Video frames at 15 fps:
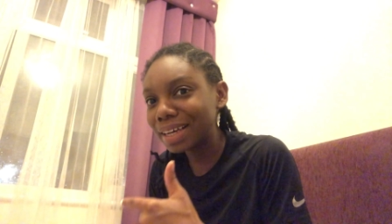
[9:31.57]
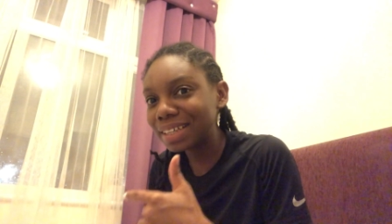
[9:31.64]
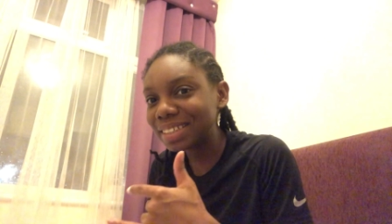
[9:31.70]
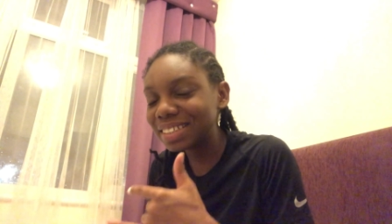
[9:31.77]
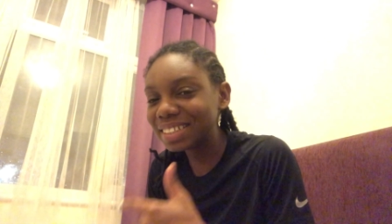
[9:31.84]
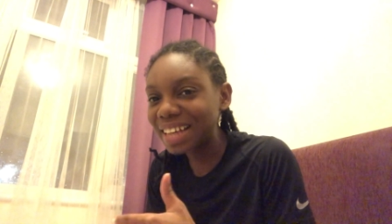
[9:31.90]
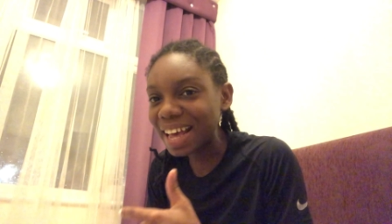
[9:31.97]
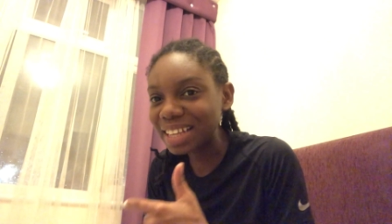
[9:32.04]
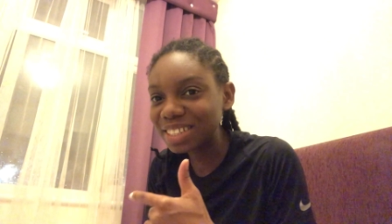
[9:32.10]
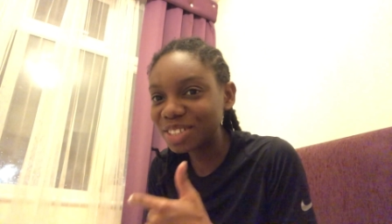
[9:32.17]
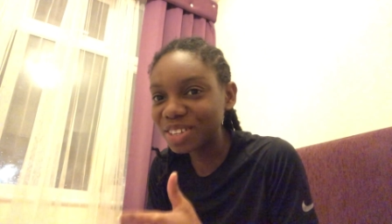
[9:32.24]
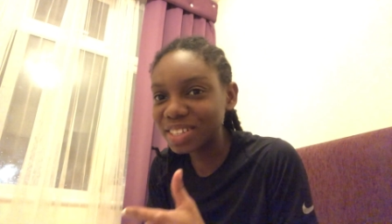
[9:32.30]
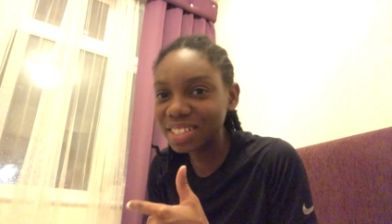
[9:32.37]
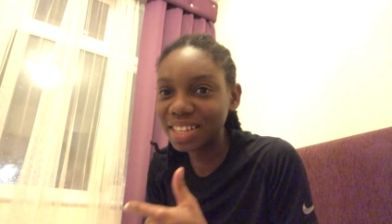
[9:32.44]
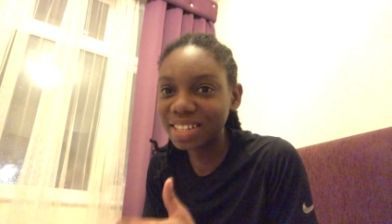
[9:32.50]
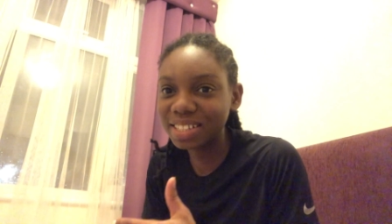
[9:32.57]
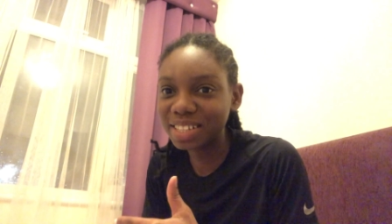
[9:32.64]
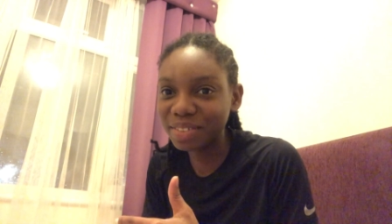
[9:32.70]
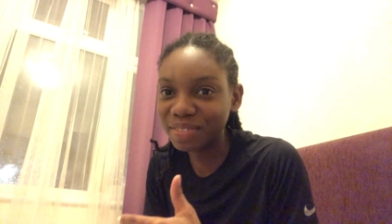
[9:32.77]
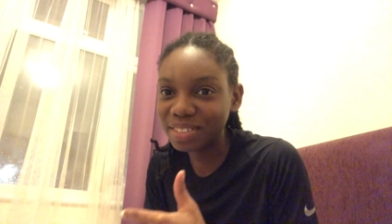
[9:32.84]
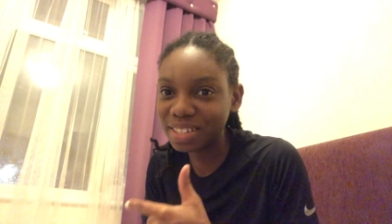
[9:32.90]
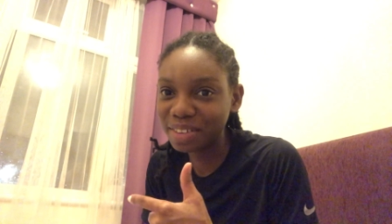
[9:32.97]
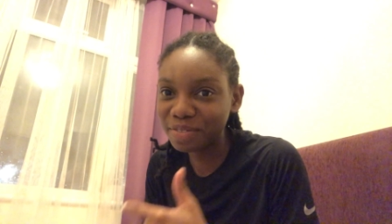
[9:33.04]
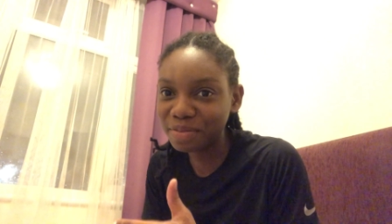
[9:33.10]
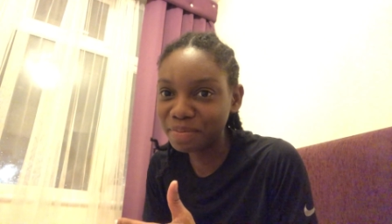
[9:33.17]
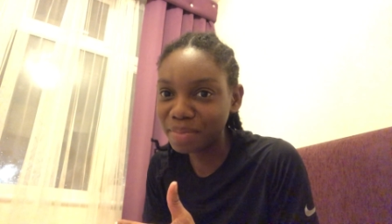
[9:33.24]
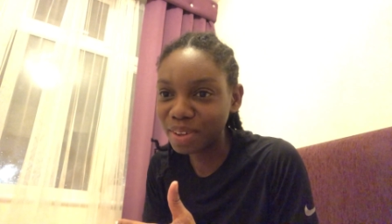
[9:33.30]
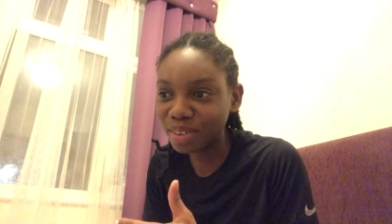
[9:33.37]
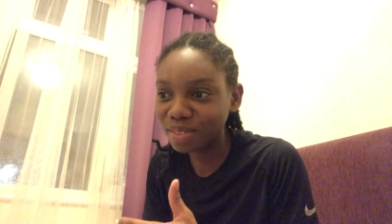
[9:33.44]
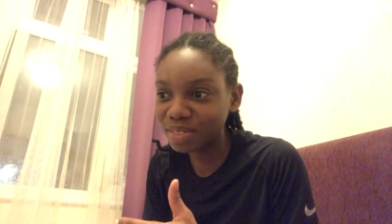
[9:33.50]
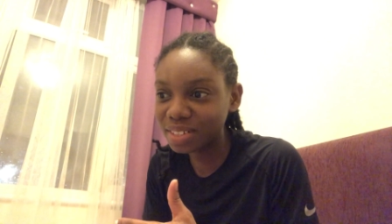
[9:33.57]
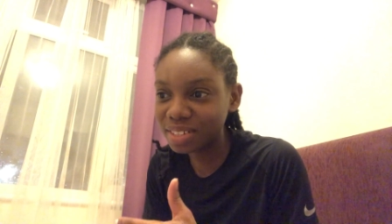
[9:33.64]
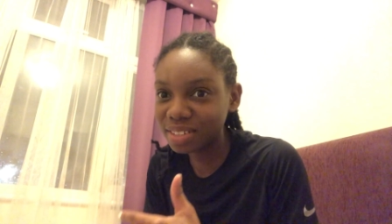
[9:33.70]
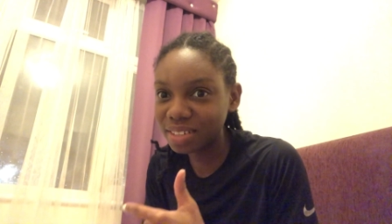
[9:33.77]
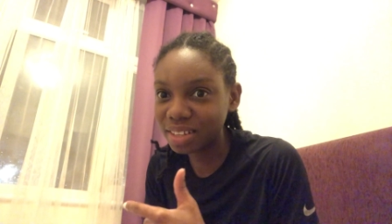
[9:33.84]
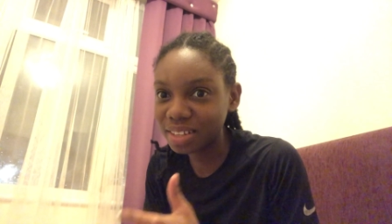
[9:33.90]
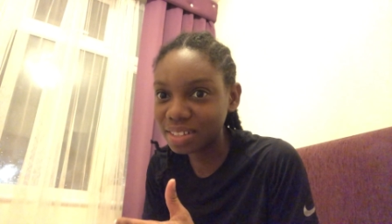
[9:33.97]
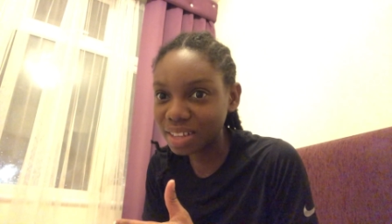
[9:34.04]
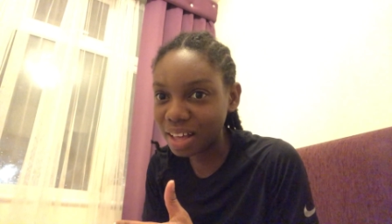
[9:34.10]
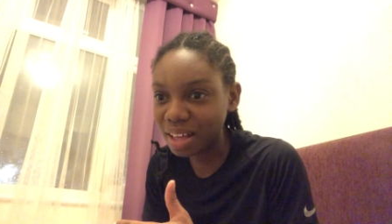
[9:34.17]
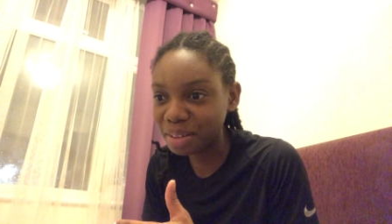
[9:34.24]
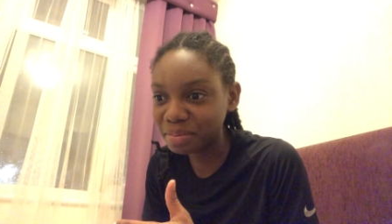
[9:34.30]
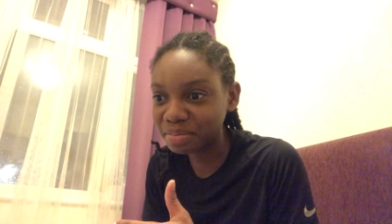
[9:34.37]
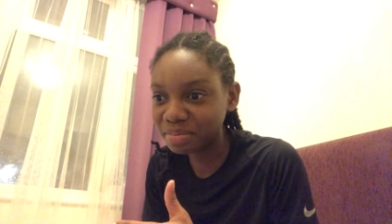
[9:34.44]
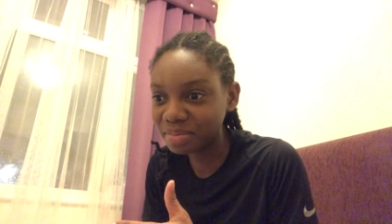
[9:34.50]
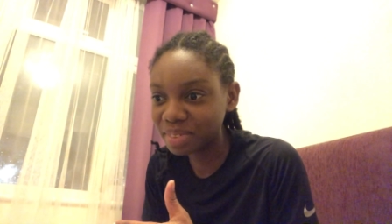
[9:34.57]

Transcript: did I just send £77 to a scam?